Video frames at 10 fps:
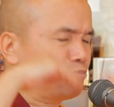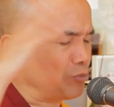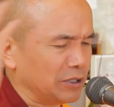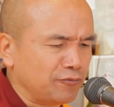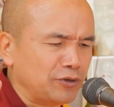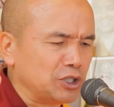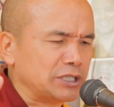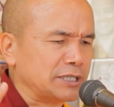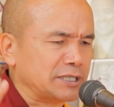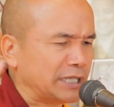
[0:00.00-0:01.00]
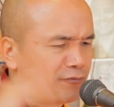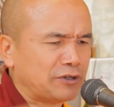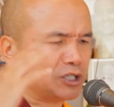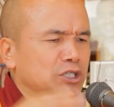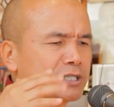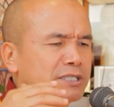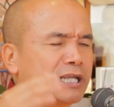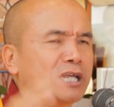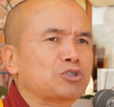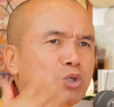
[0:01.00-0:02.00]
finishes, that
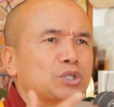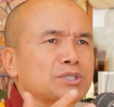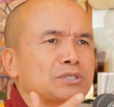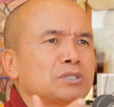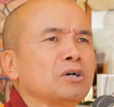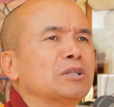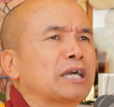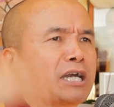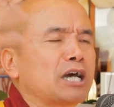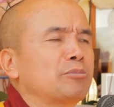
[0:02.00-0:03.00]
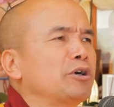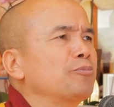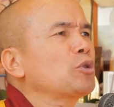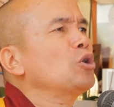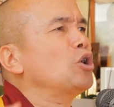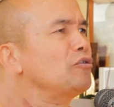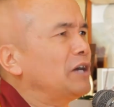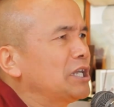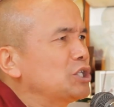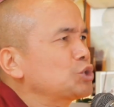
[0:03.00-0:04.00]
exhausts the karma of
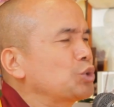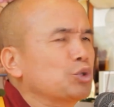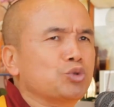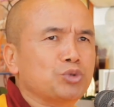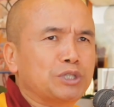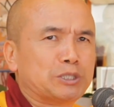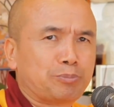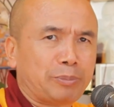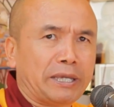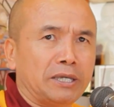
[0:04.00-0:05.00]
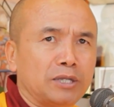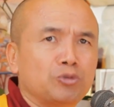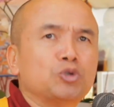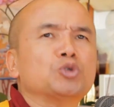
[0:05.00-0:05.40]
others going through this pain.